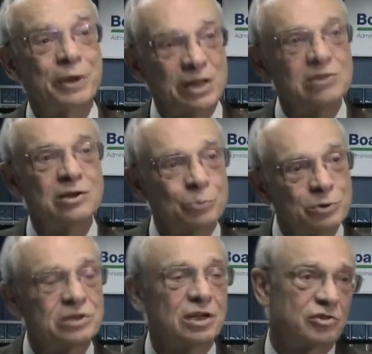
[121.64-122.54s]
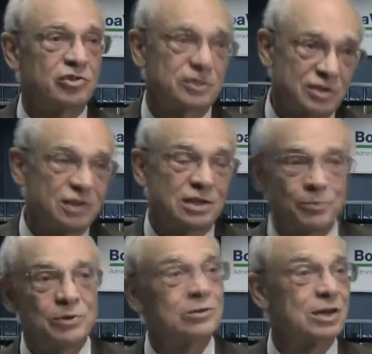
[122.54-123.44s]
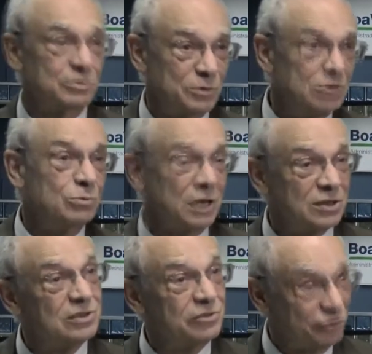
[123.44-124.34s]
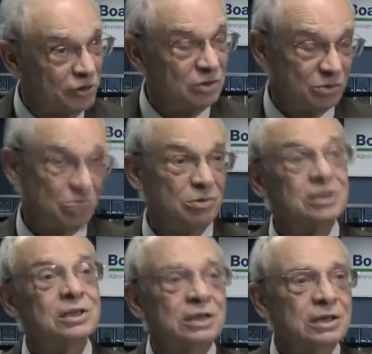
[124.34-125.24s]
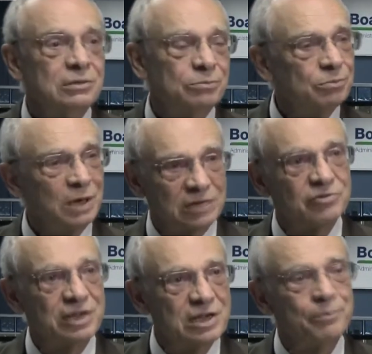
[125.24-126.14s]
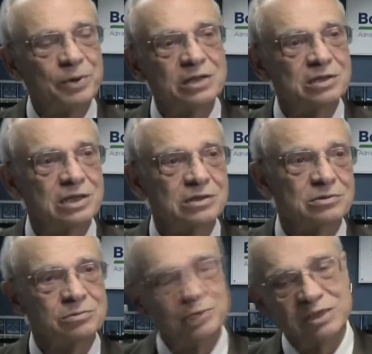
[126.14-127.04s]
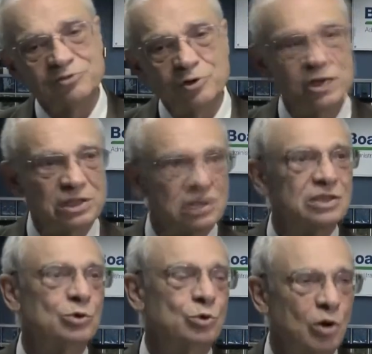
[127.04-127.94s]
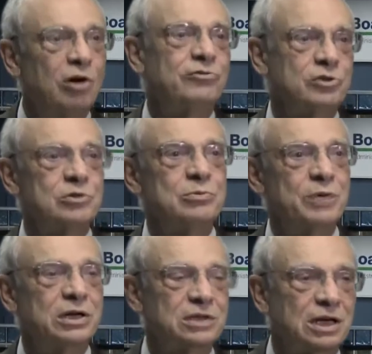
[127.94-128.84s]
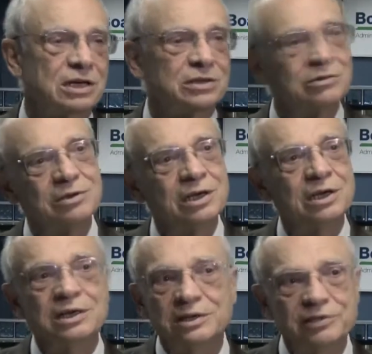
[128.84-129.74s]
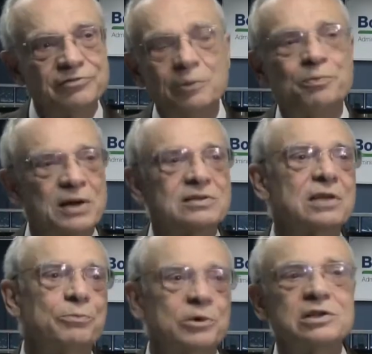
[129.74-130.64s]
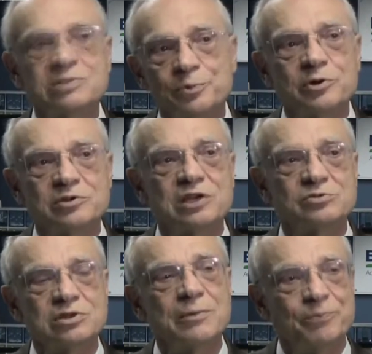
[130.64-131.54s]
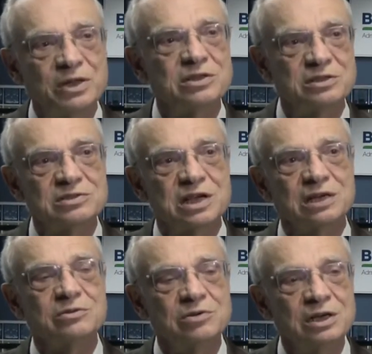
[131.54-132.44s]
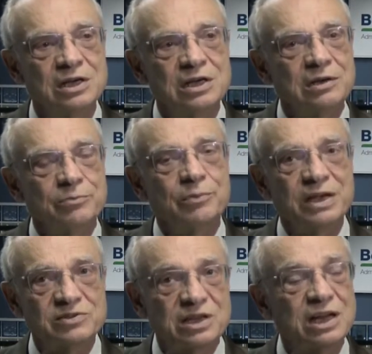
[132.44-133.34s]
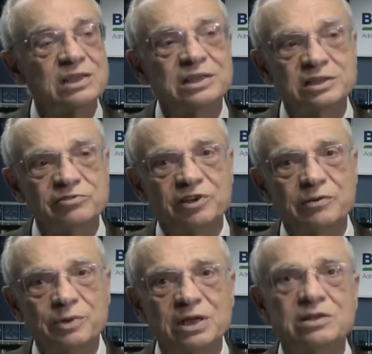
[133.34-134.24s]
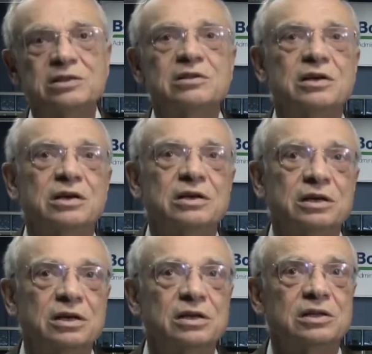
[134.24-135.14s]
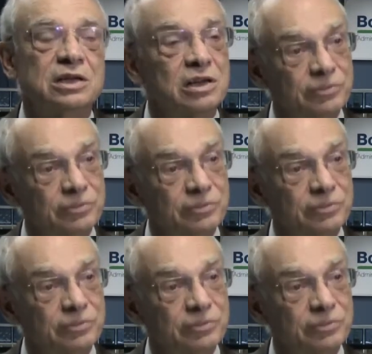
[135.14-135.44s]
Scores of people have already learned how to manage their debts, and many learn the hard way. But there are always newcomers joining the market who will need to go through this learning curve. But little by little, we notice there is an effort of financial education, including in schools.